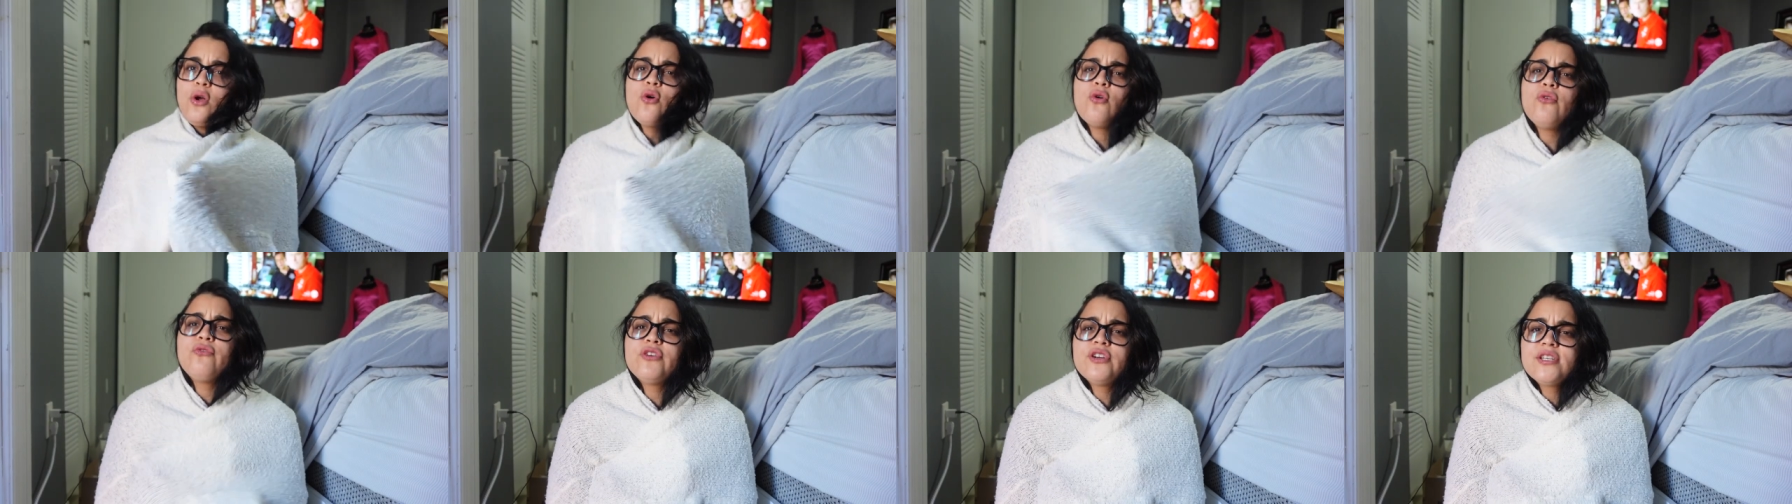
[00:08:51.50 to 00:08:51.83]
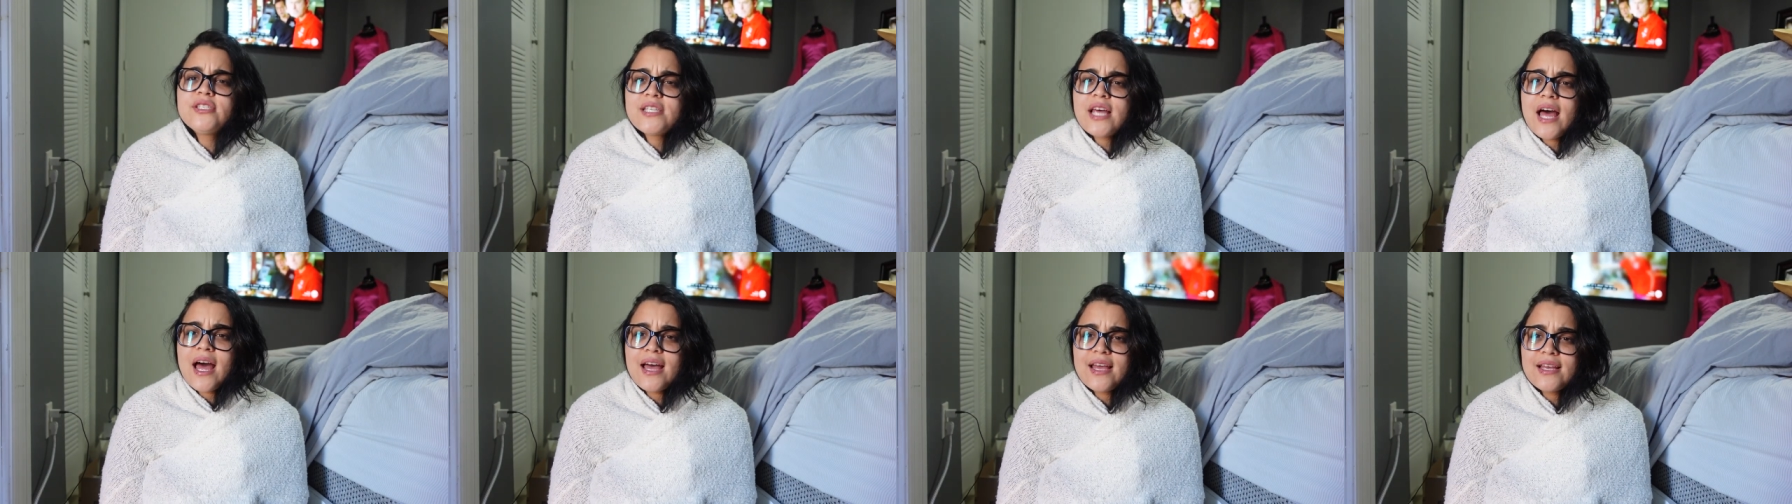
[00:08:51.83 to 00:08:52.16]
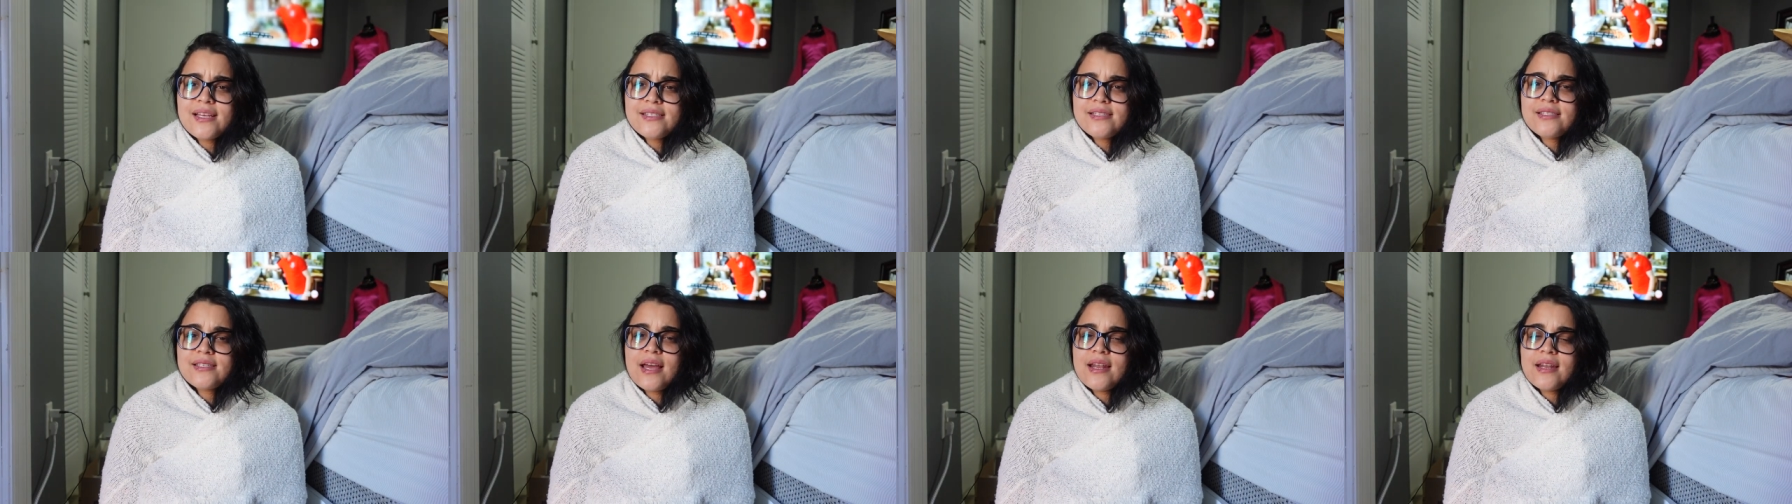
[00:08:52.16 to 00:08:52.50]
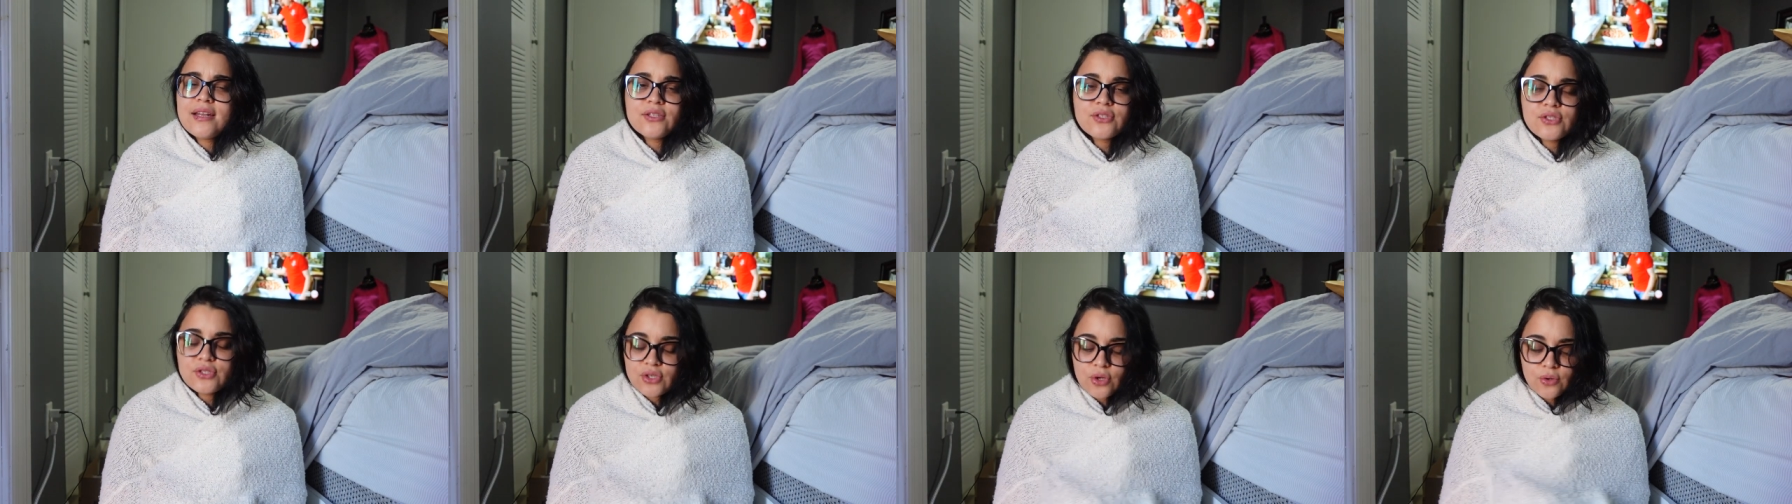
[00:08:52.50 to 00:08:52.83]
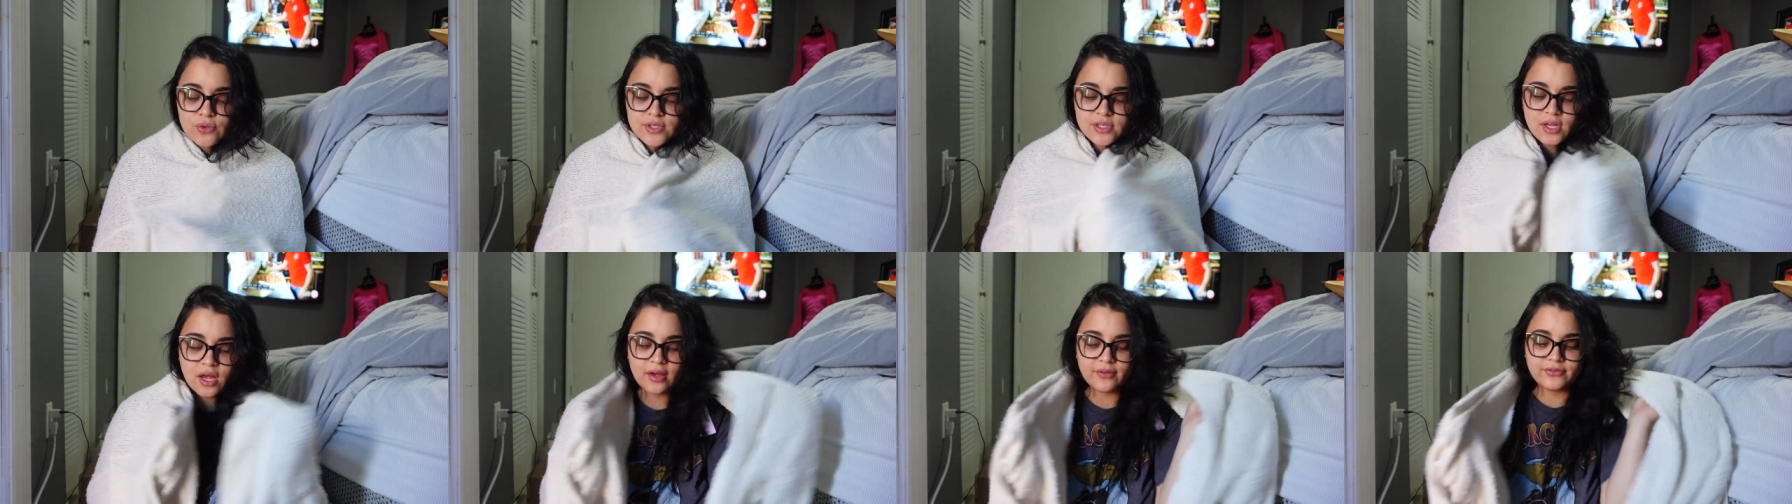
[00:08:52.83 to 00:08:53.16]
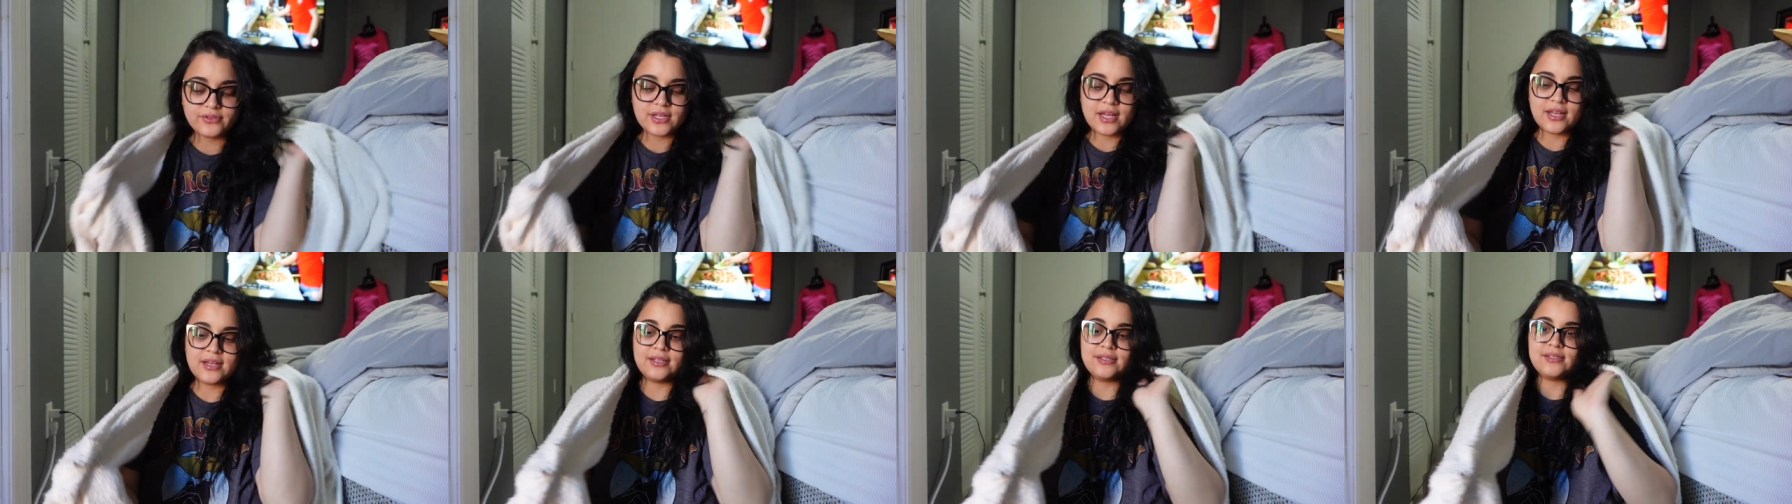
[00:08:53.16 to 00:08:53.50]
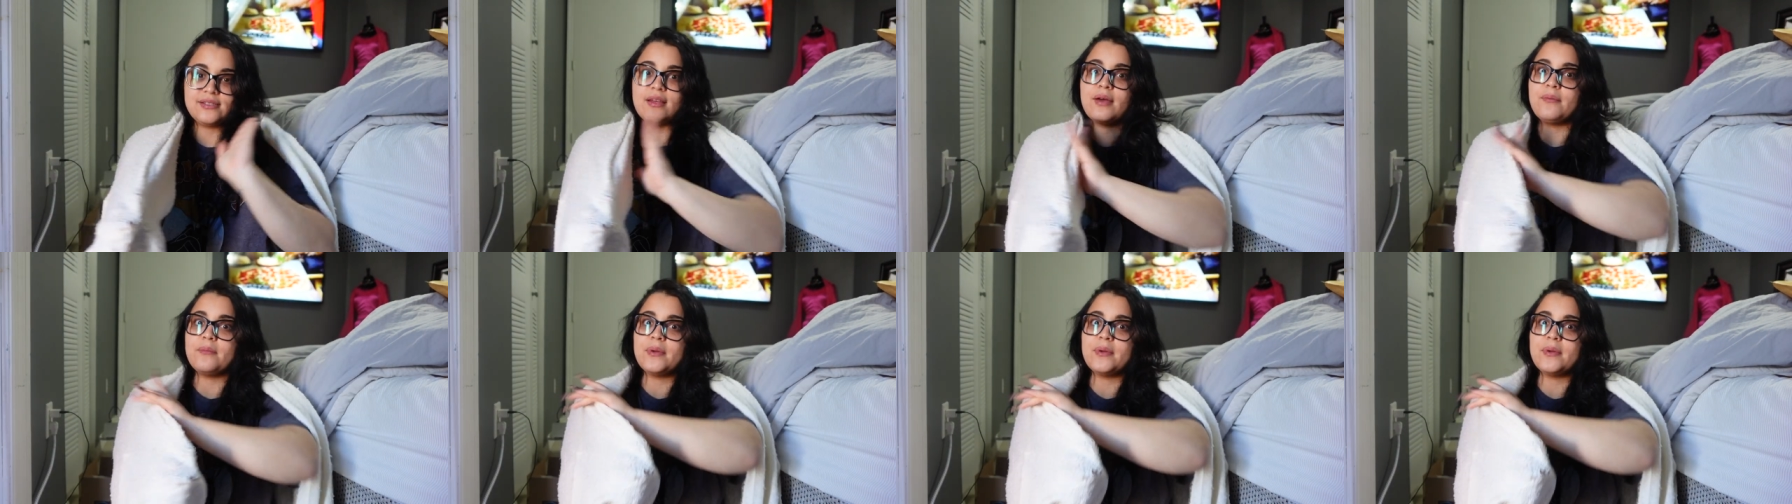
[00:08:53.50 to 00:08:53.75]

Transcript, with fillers: oversized and it's so soft and it's